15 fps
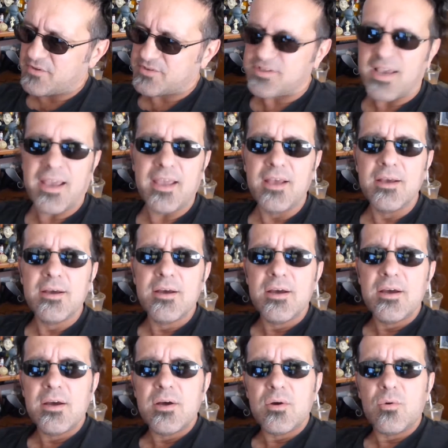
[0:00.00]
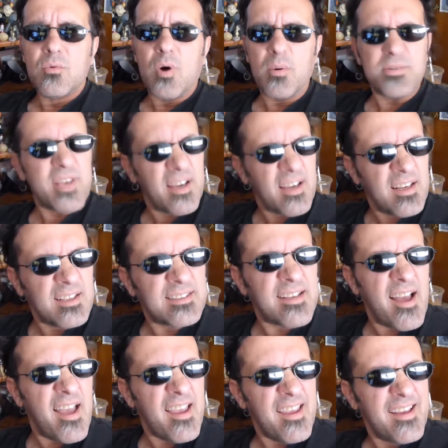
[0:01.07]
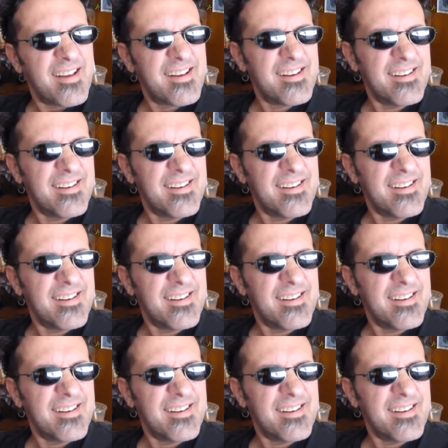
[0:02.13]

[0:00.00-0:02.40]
and they'll say, "What was I going to say?"